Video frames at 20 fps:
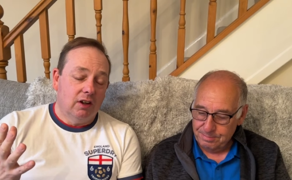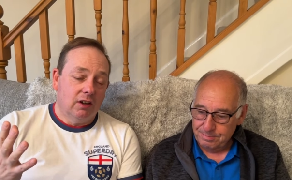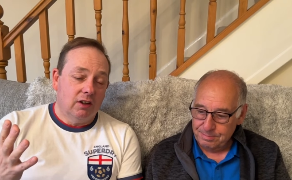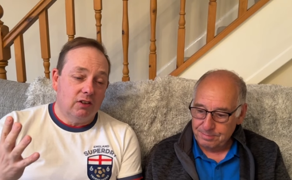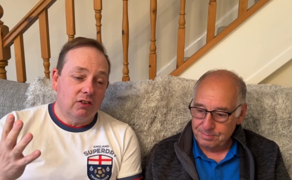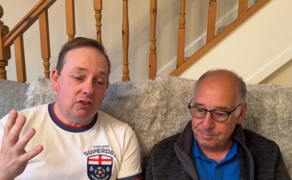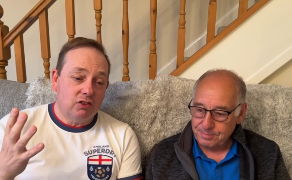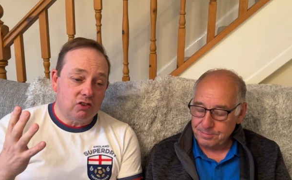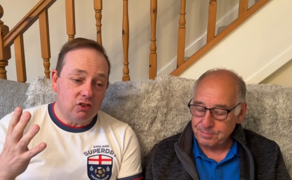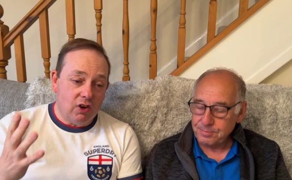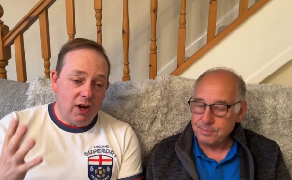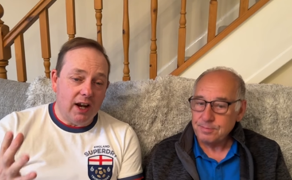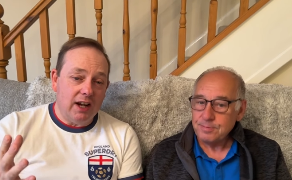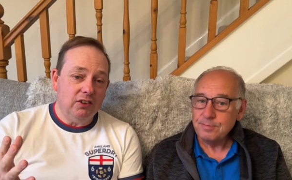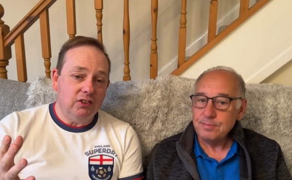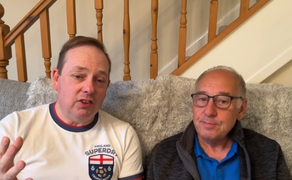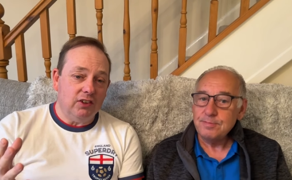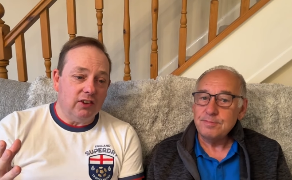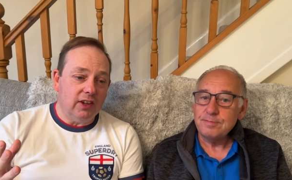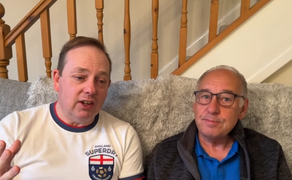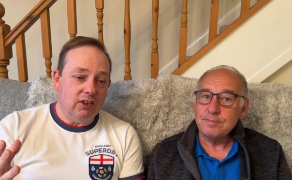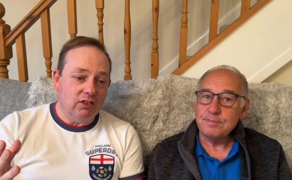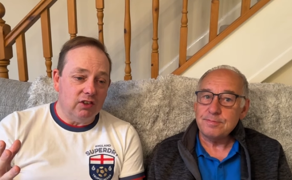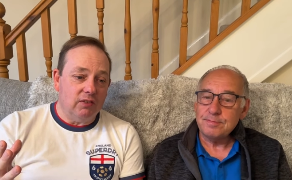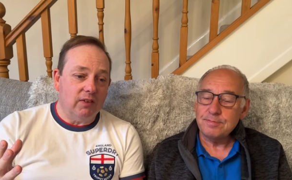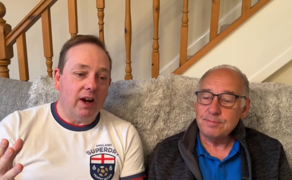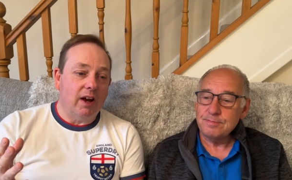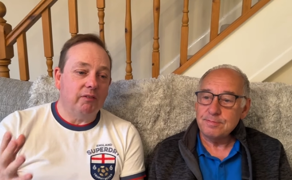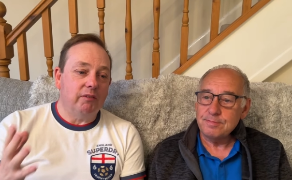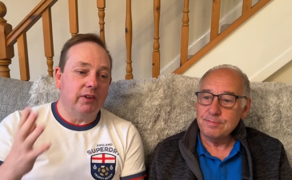Speaker 1: Stranger things have
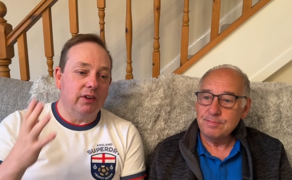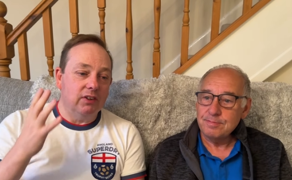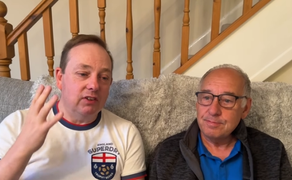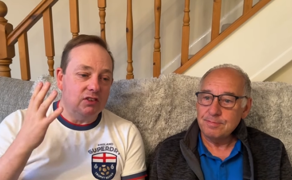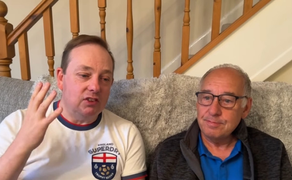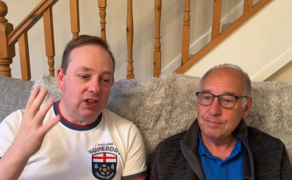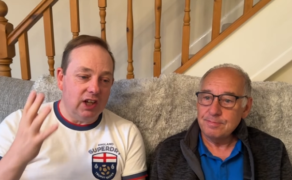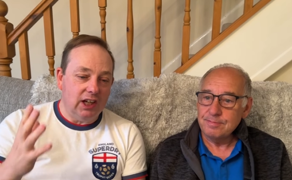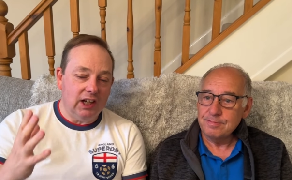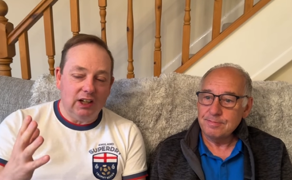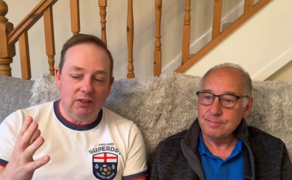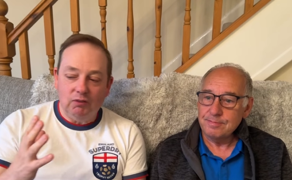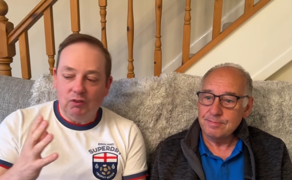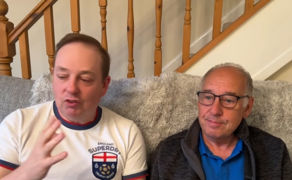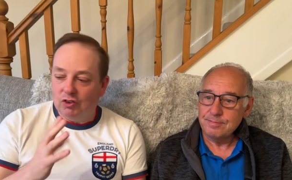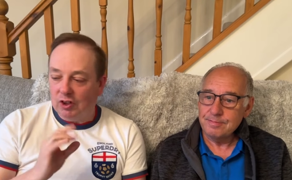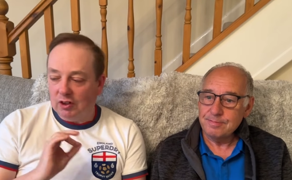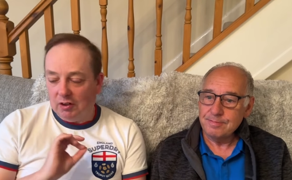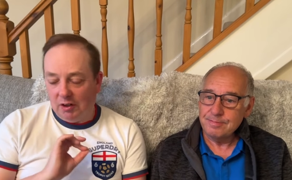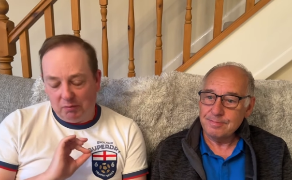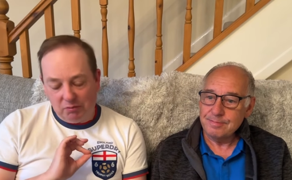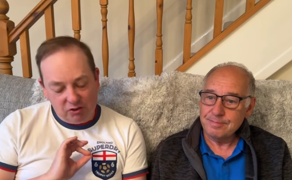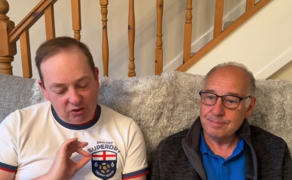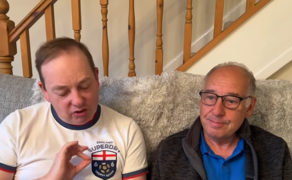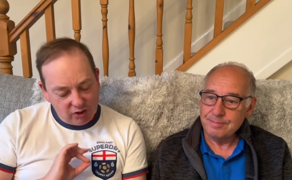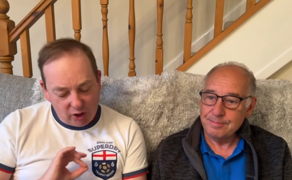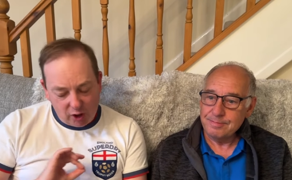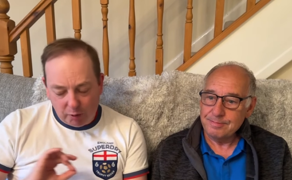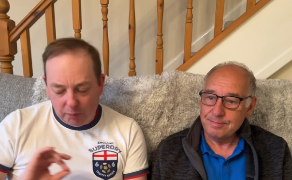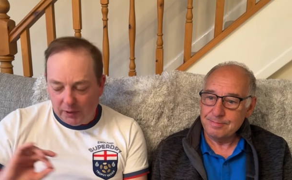happened. Teams of
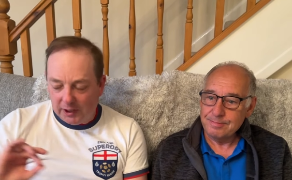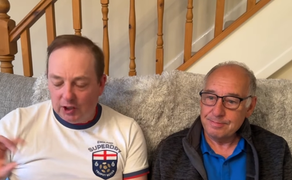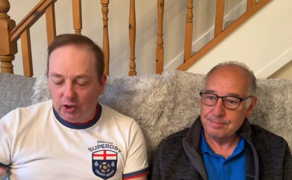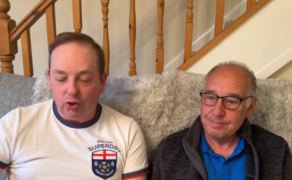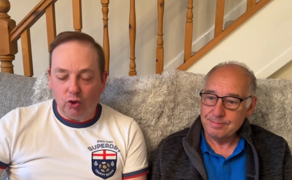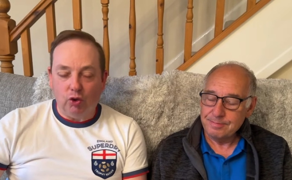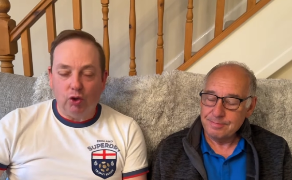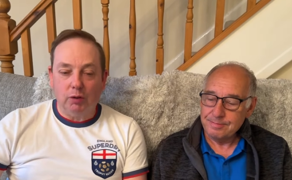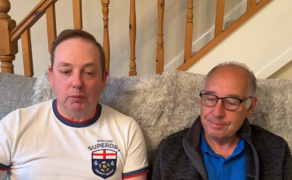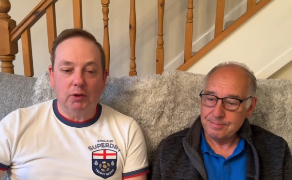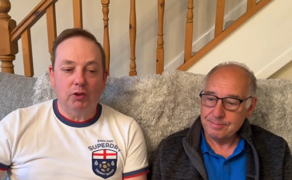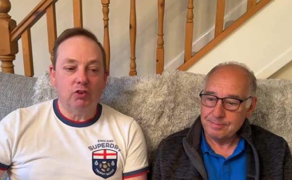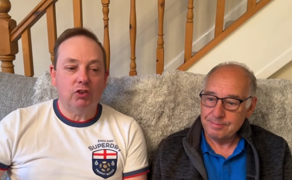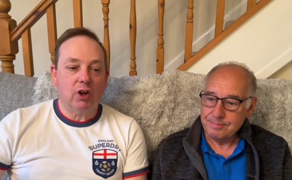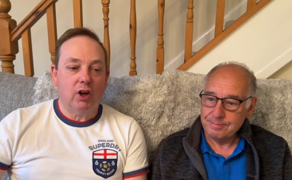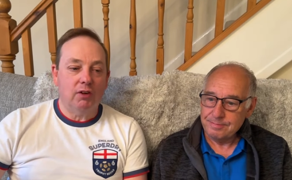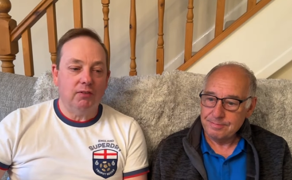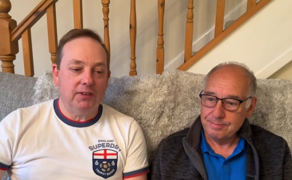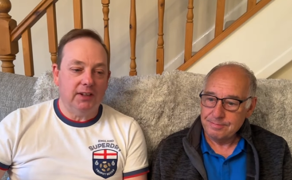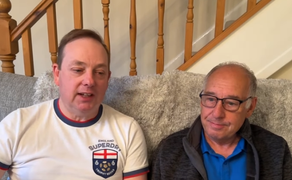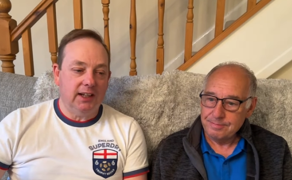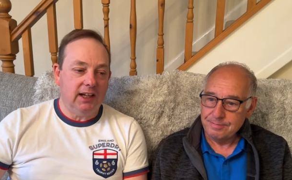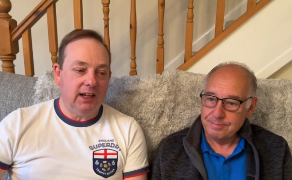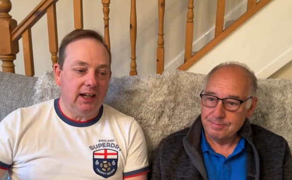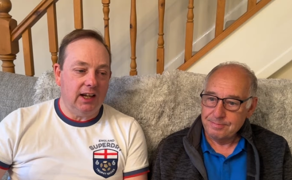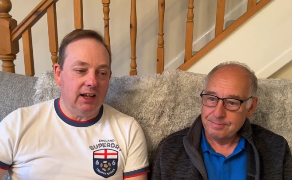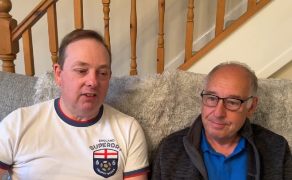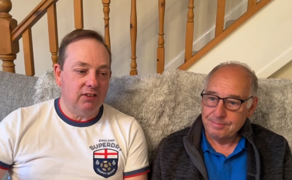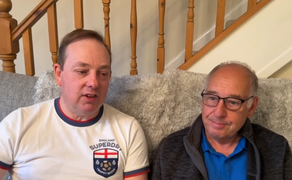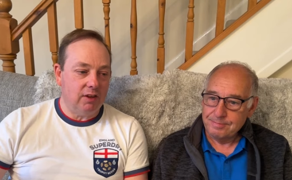so many tournaments over the
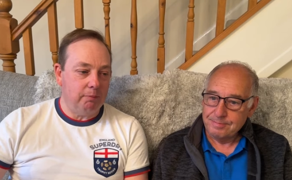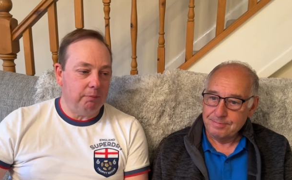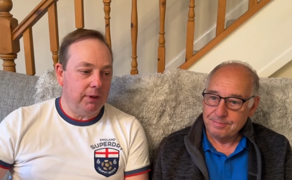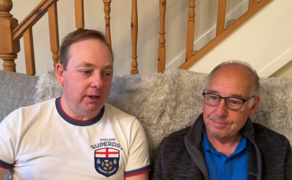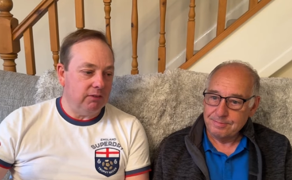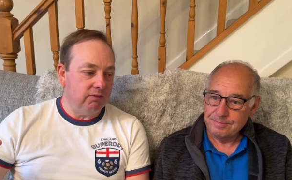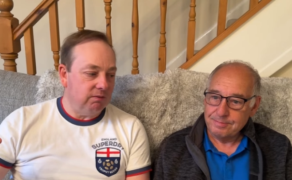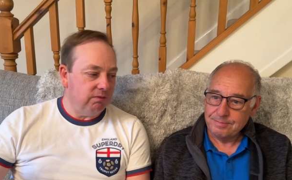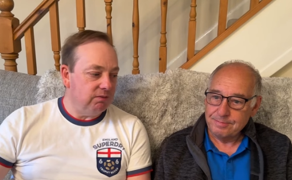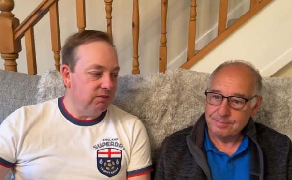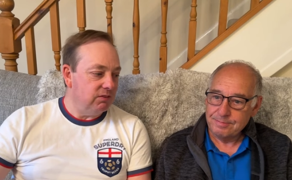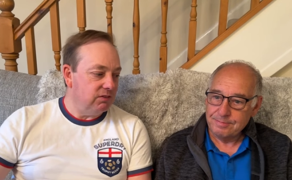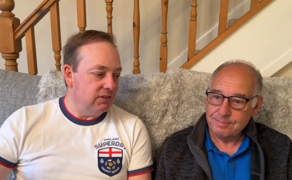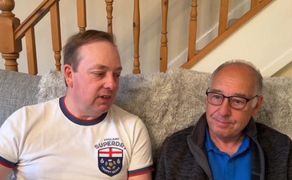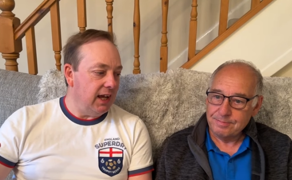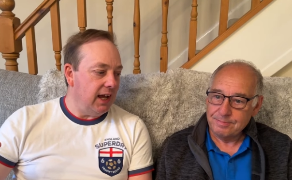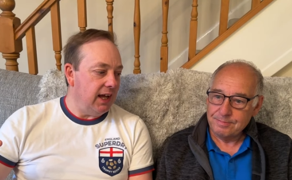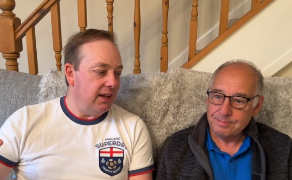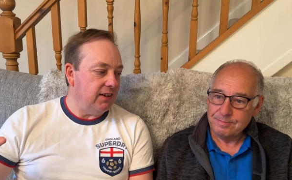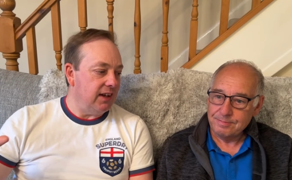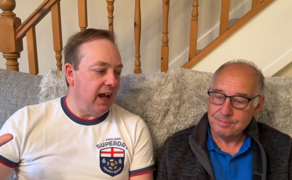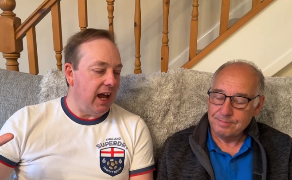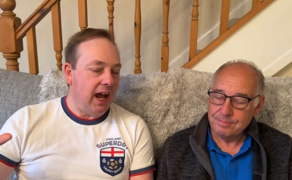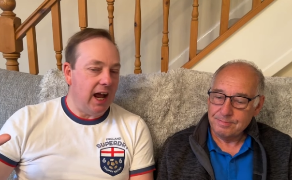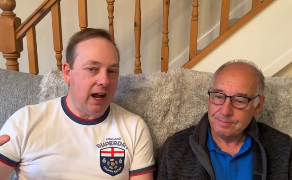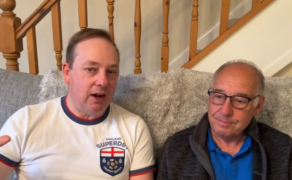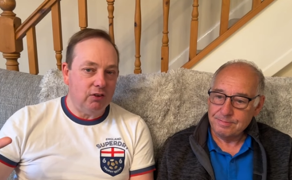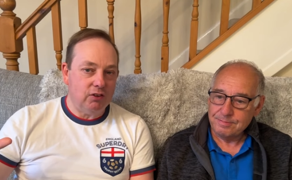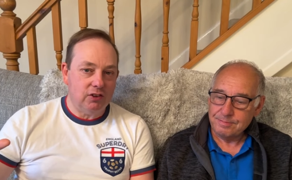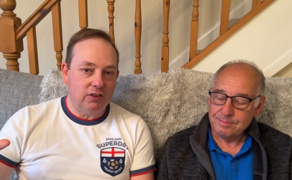years, they've been dead
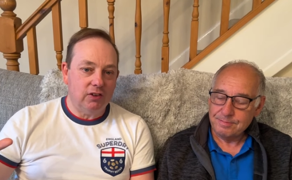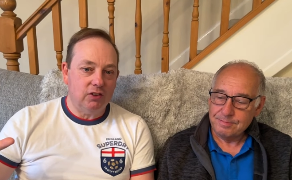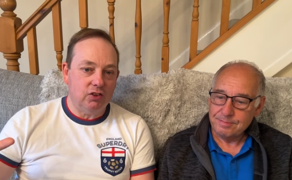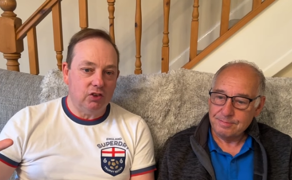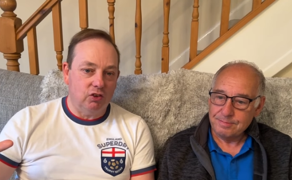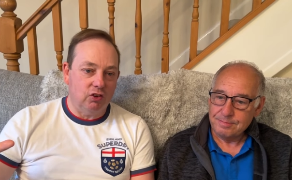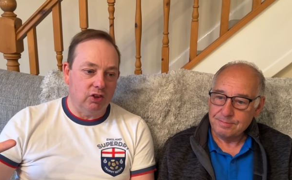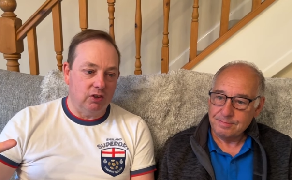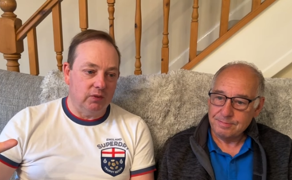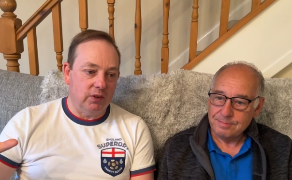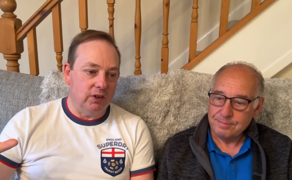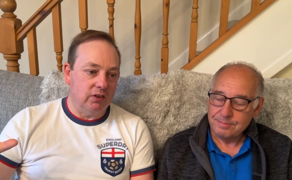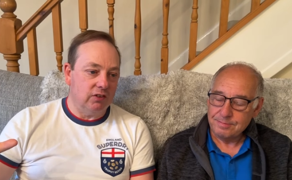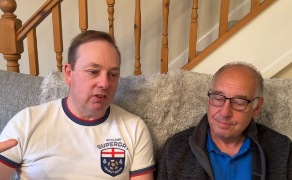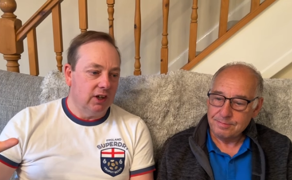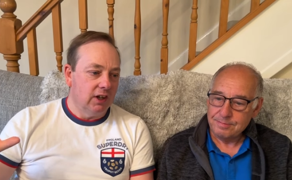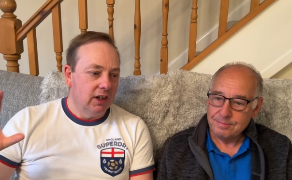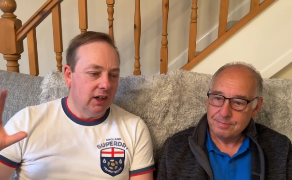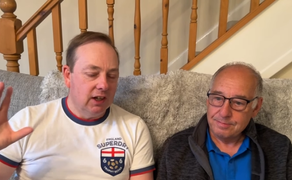out of the tournament.